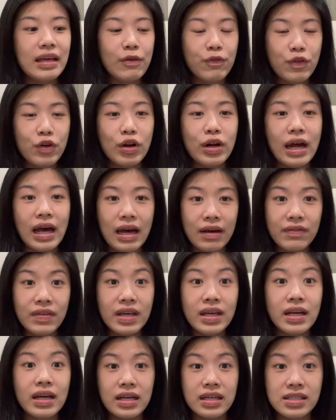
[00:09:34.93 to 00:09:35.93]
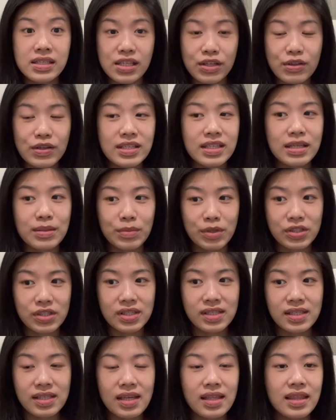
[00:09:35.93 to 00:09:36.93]
If you're having a serious
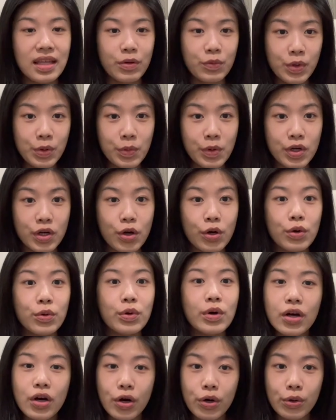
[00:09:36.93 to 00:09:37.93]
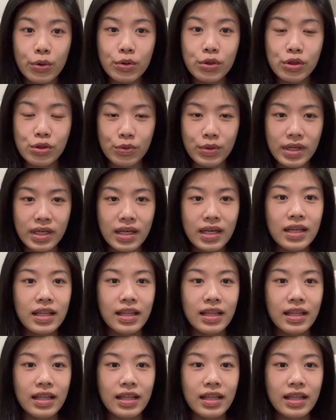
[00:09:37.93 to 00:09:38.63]
emergency, then we will go code three,